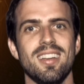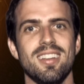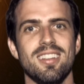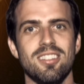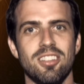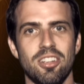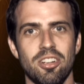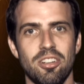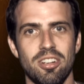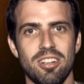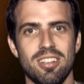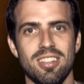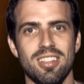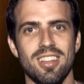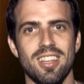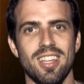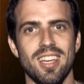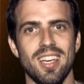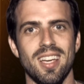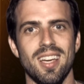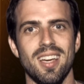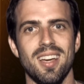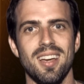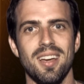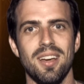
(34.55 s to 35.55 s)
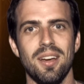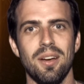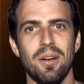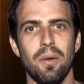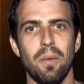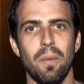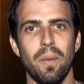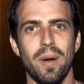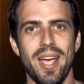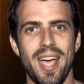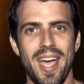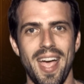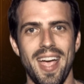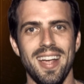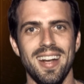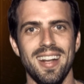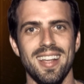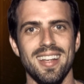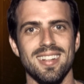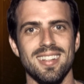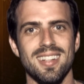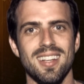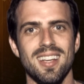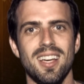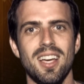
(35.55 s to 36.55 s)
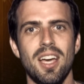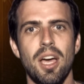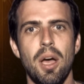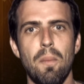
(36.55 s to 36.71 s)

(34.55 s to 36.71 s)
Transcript: Seriously, we hate it.